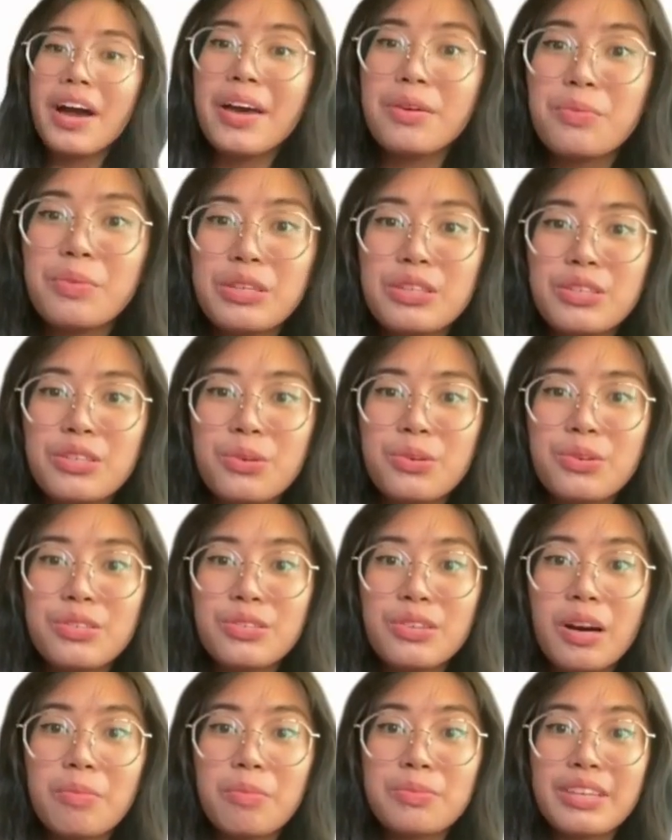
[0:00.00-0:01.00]
we chose to
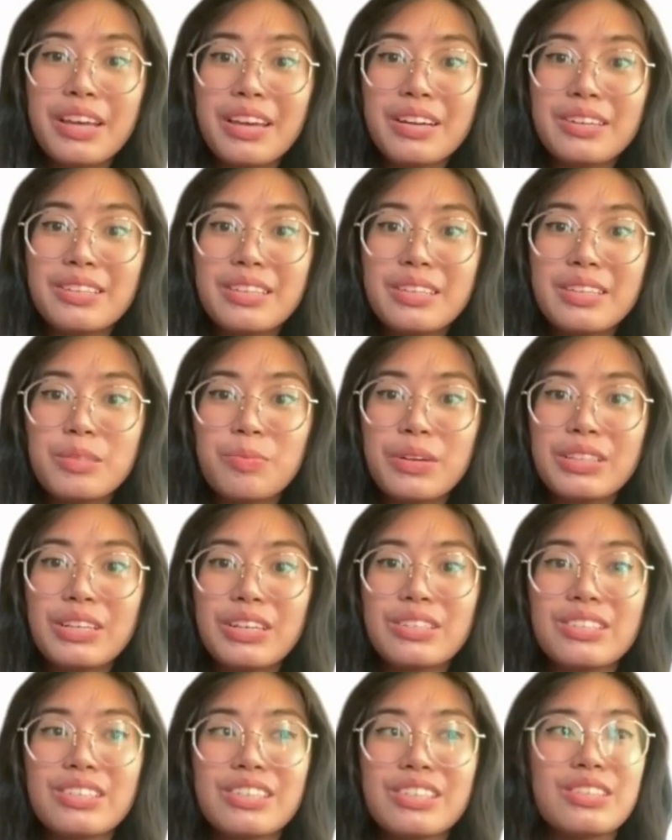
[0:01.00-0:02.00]
upcycle these
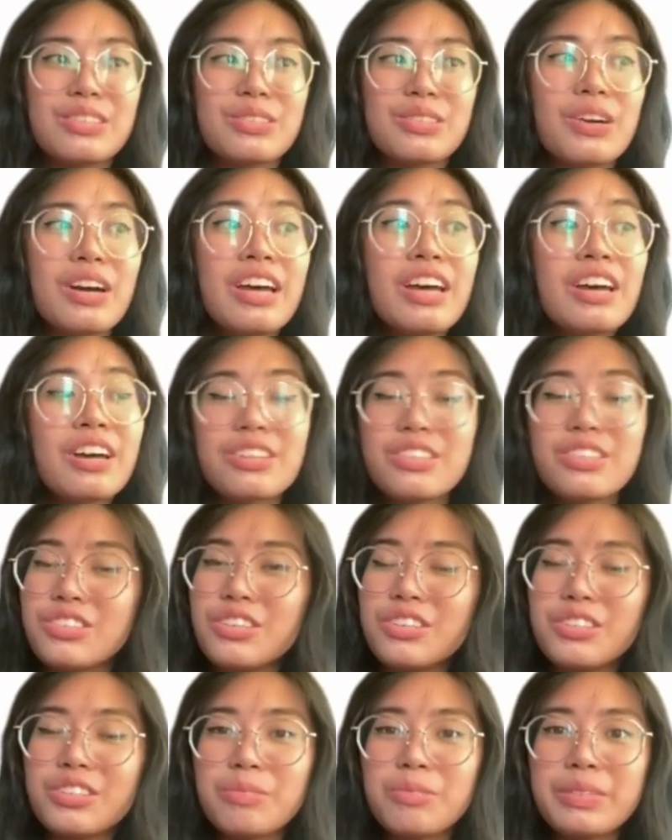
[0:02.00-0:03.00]
products into
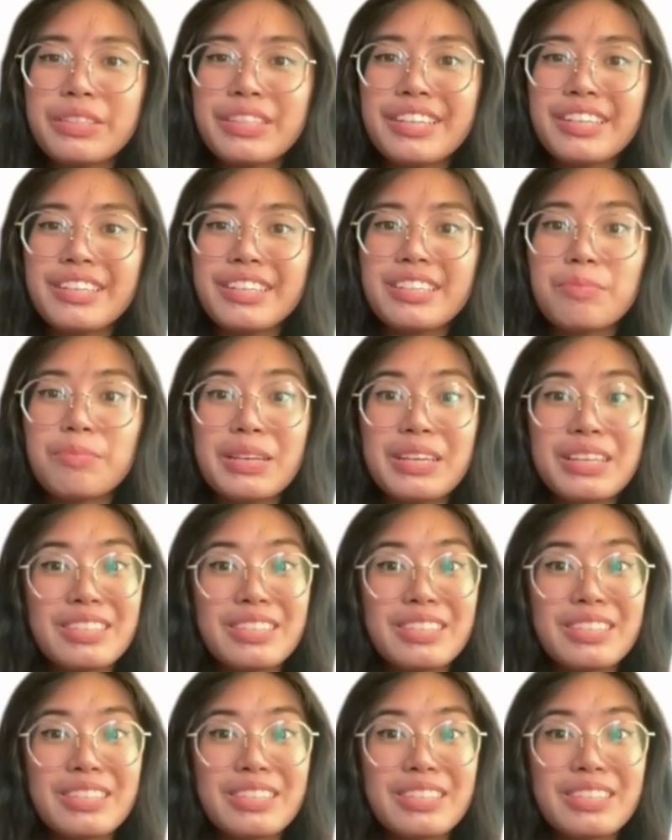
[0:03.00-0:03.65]
construction materials, because